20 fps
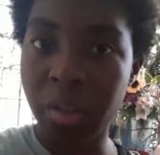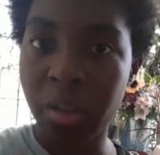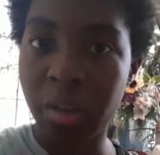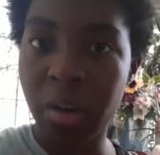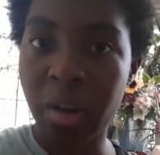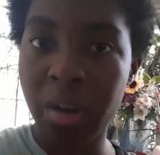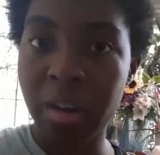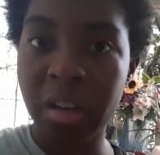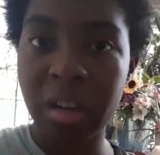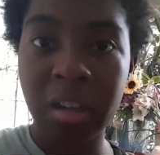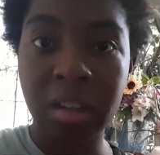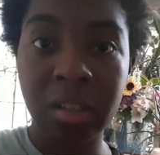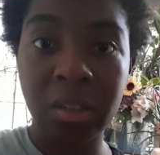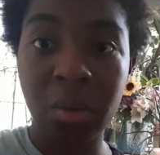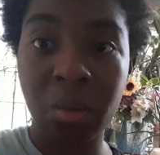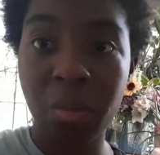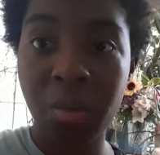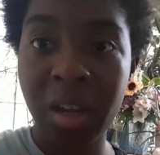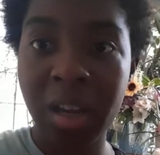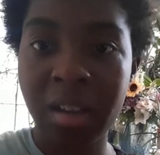The Guardian is
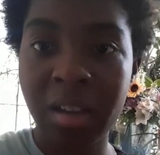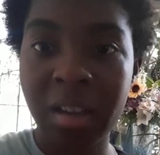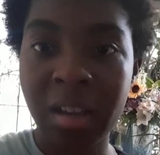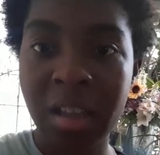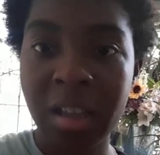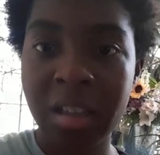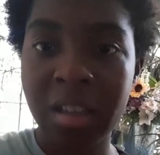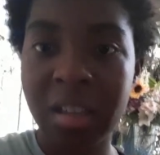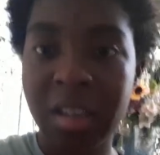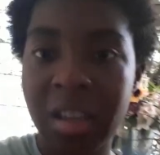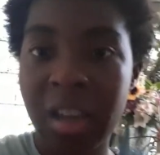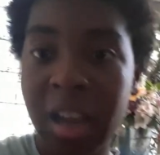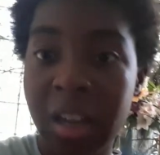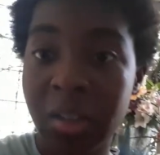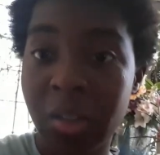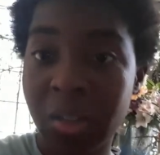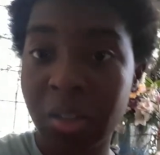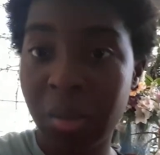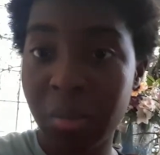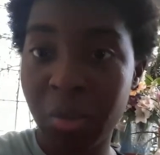awake, he
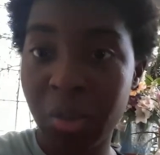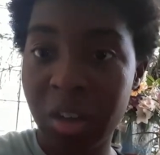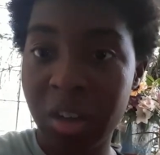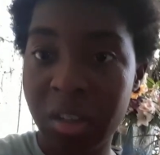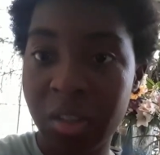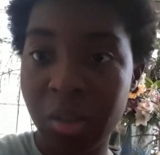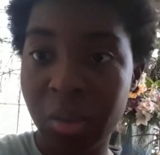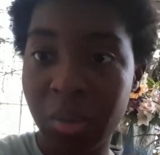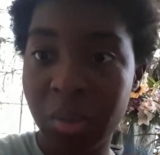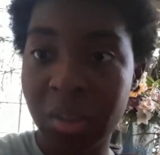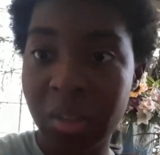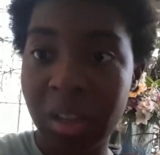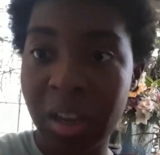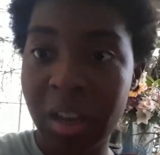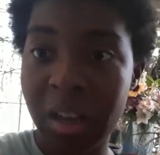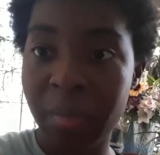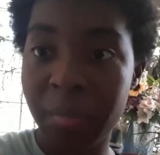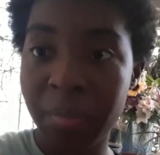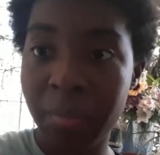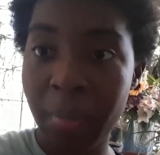catches them trying to
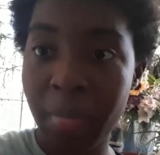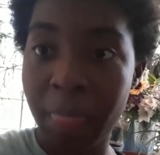escape,